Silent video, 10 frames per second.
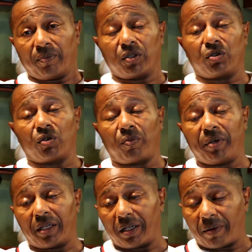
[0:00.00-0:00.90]
But you know,
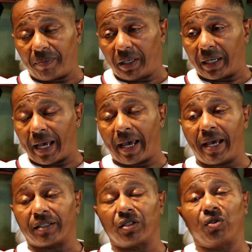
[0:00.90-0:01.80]
being that I'm being
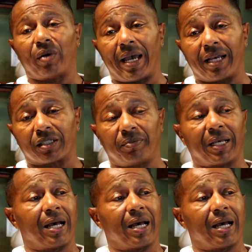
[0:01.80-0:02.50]
asked and you asking me,